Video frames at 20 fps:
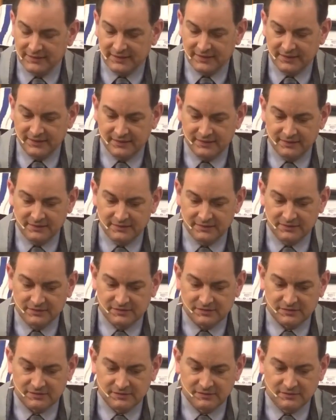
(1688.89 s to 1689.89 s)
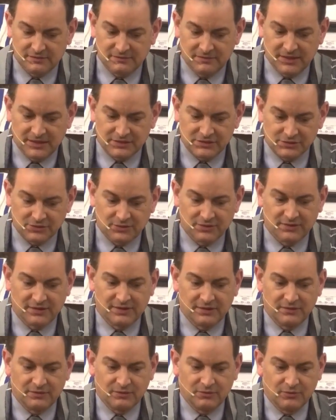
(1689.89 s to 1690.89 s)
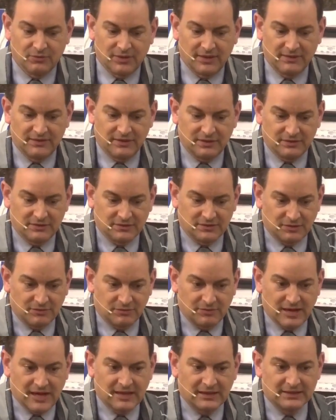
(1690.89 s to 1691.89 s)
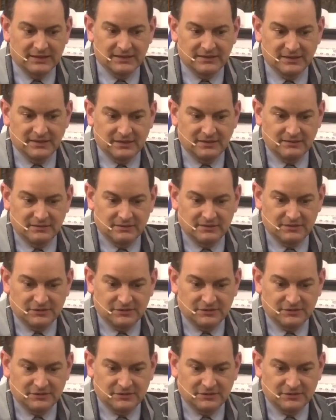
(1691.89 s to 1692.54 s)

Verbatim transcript: is make sure that when there's a rally that